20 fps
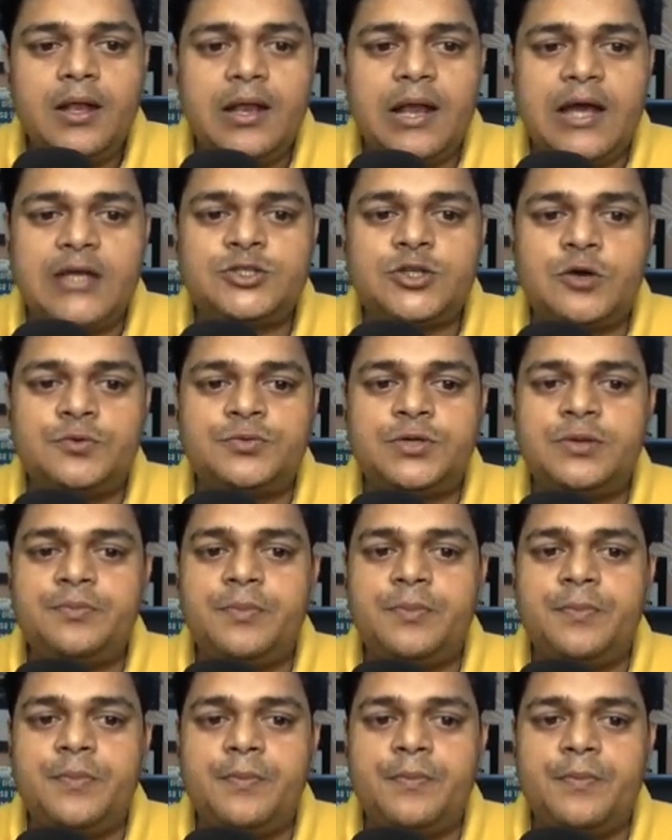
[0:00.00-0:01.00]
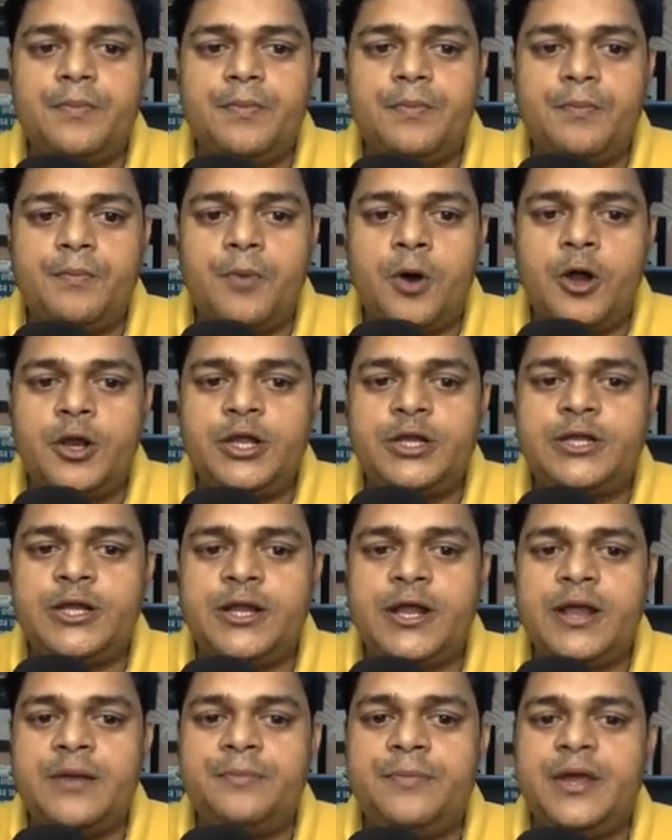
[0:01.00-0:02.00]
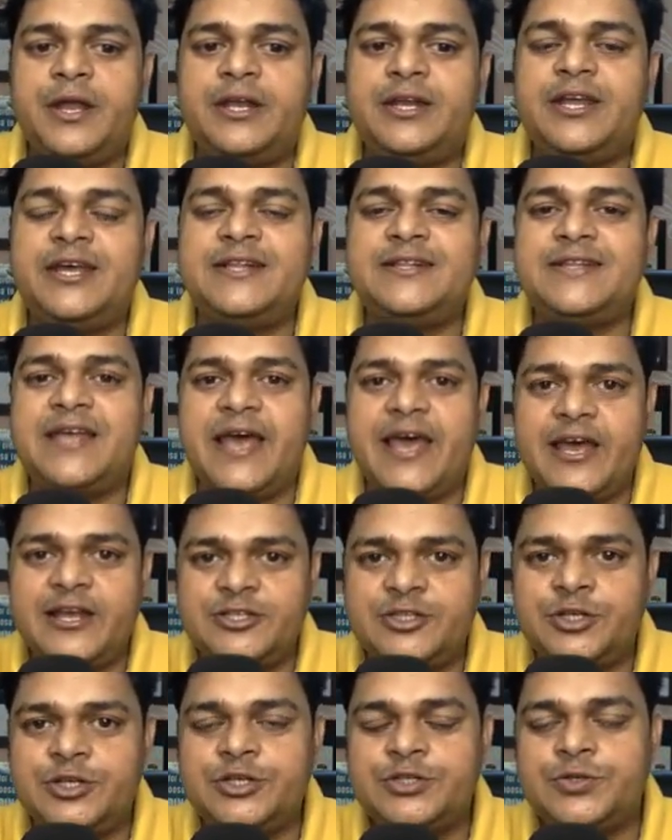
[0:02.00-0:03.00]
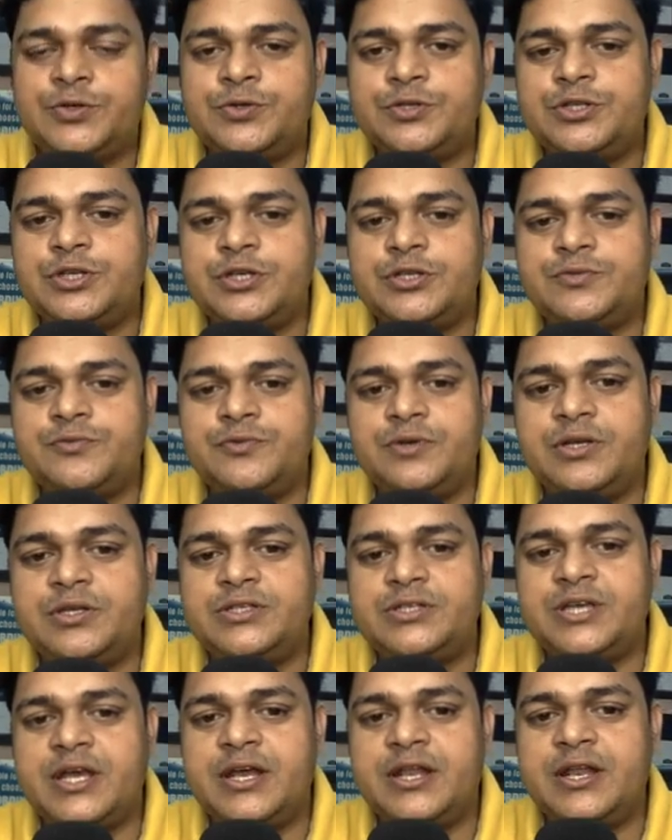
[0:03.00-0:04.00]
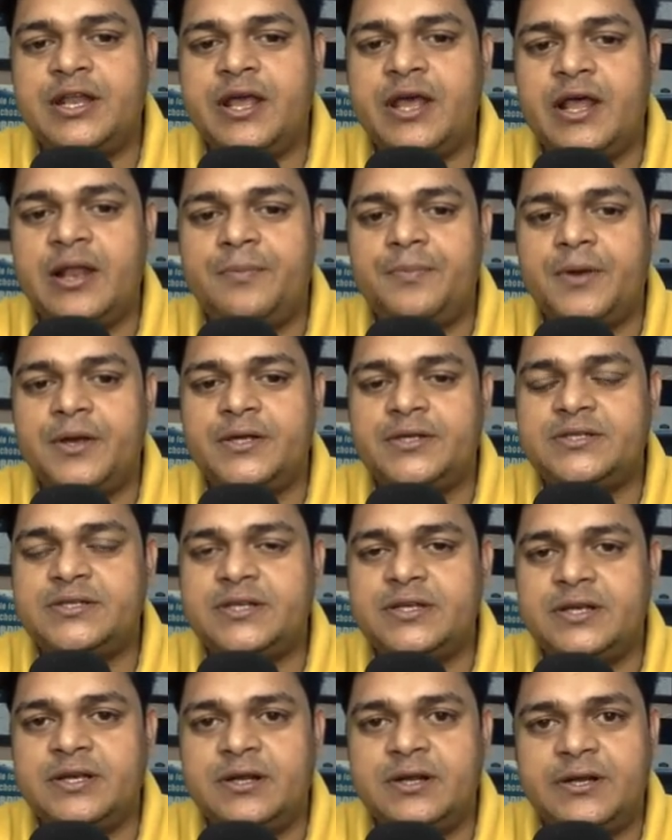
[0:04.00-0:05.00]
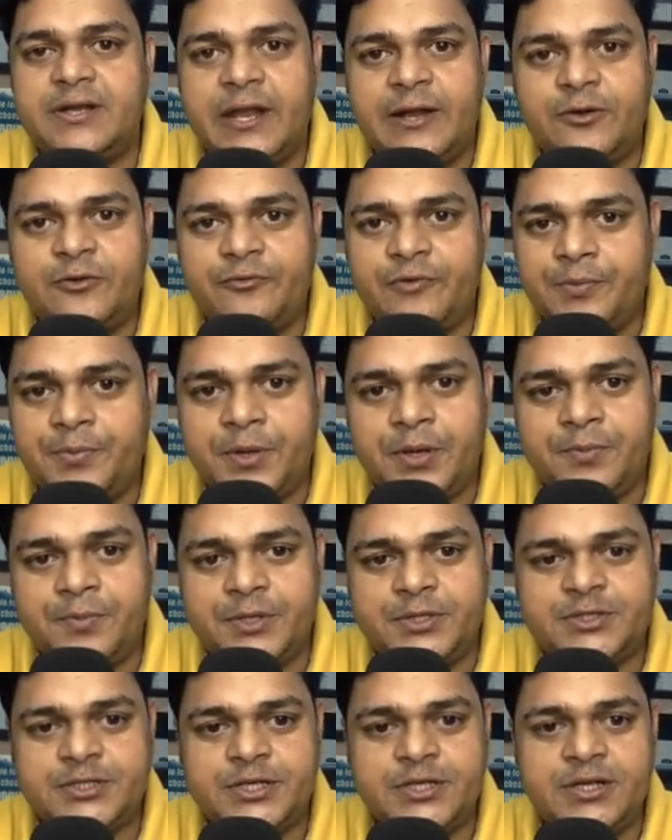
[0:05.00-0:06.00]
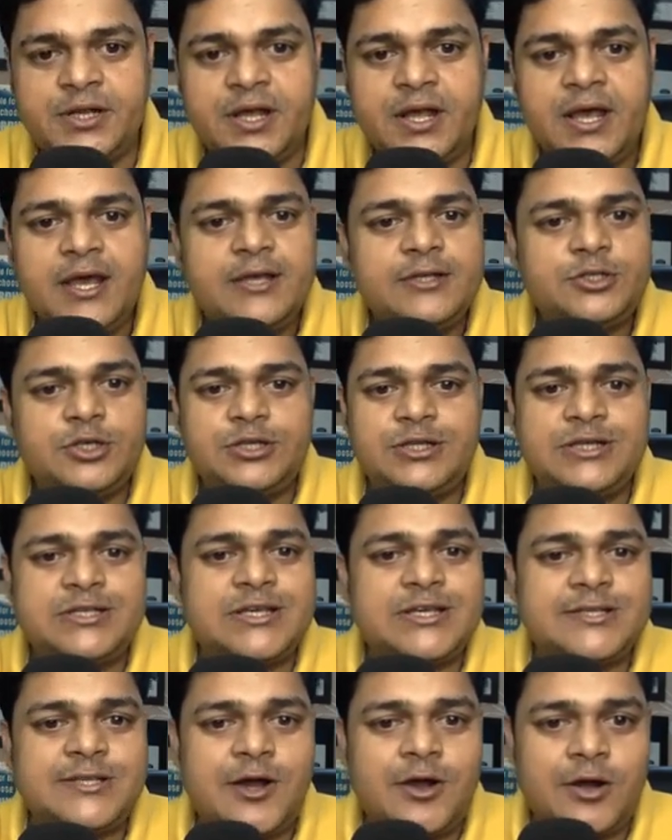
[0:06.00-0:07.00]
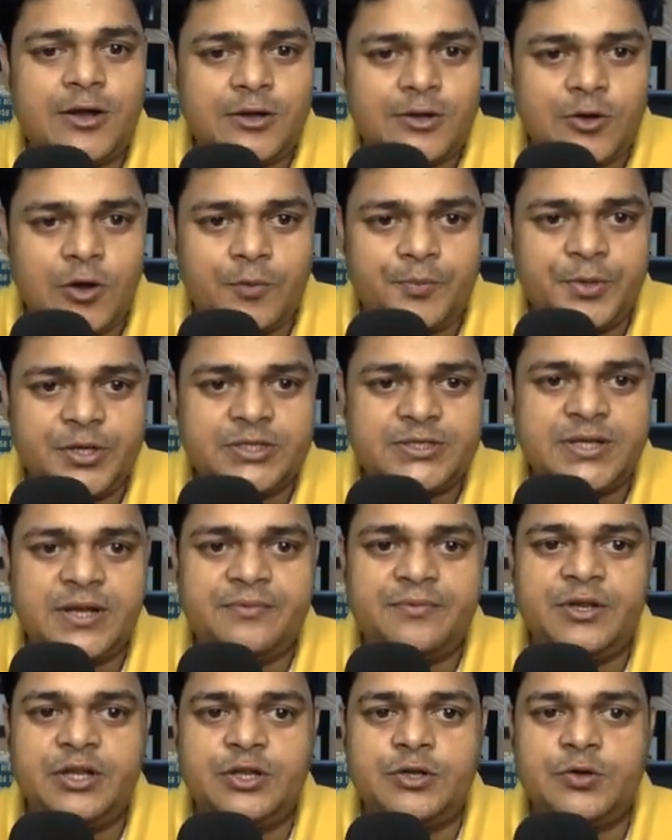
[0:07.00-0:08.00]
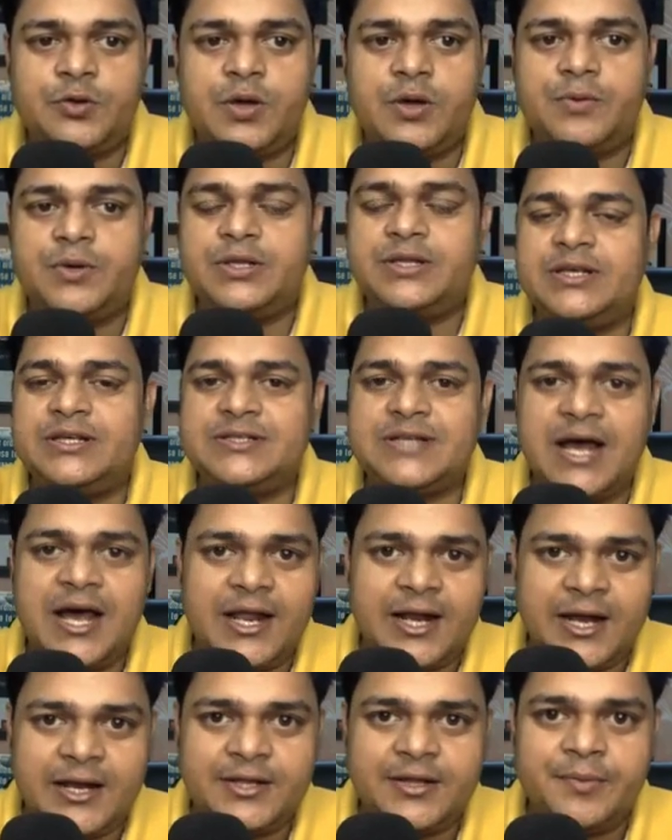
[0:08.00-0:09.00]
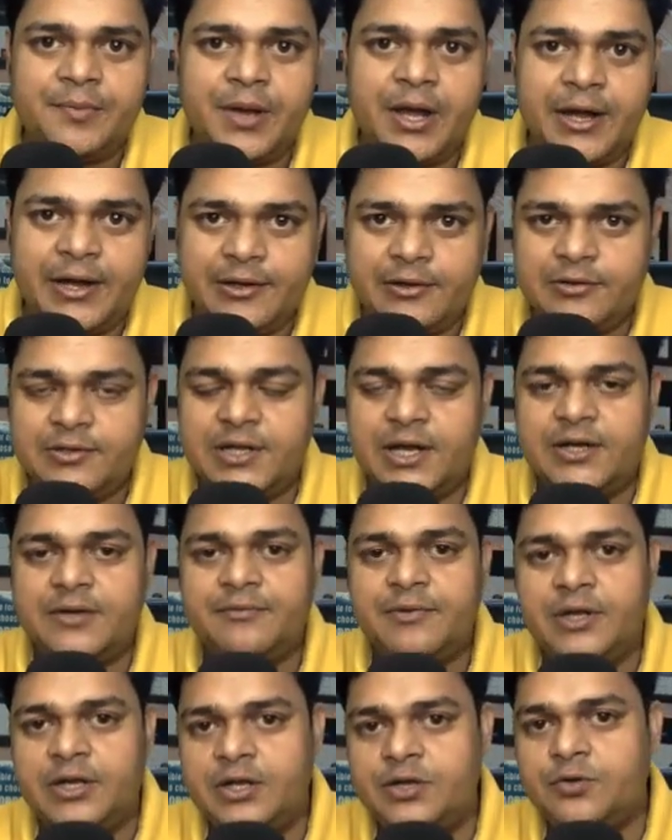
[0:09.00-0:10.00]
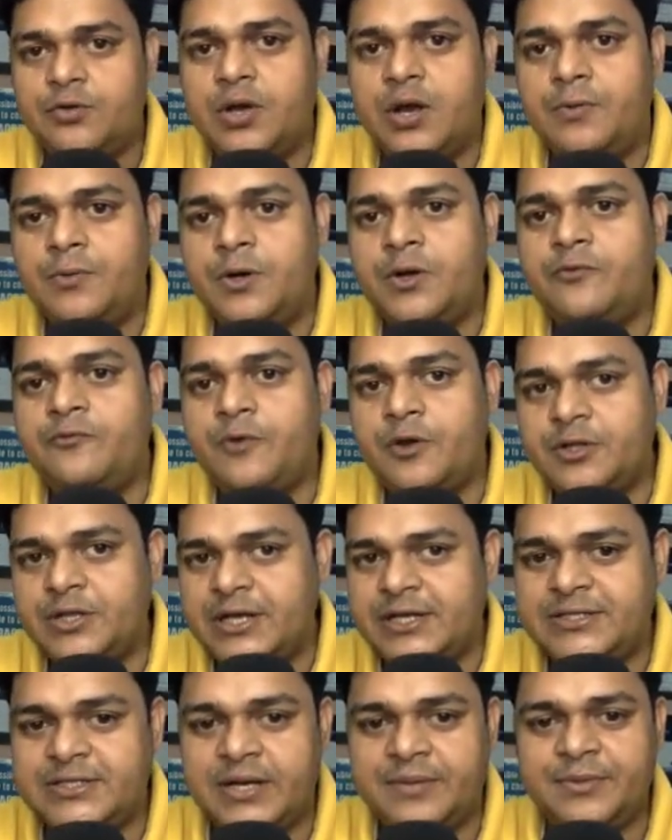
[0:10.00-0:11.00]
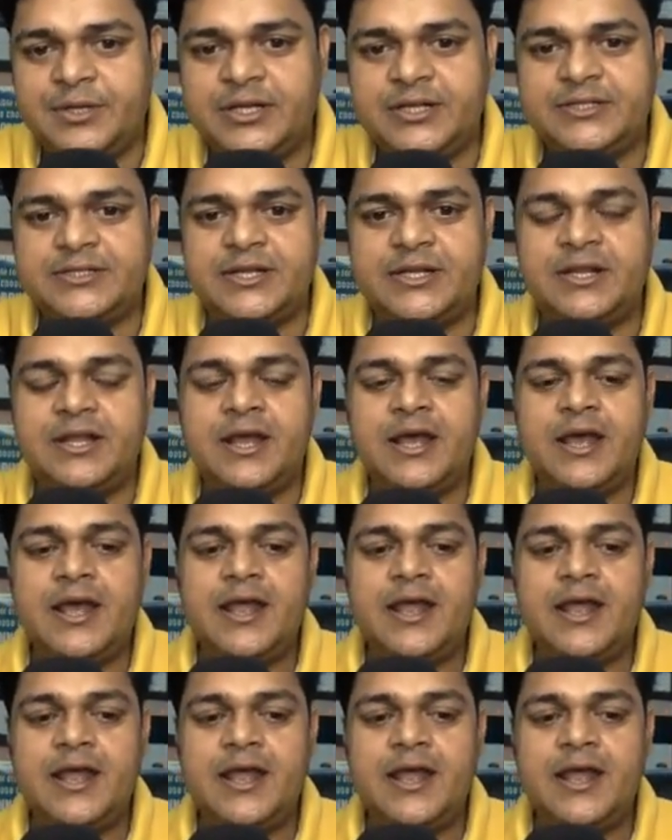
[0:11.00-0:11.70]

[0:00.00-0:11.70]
last option monitor and maintain azure resources which can help us uh, 10 to 15 percent so this is the topics that we need to cover these all are the module that we need to cover for the examination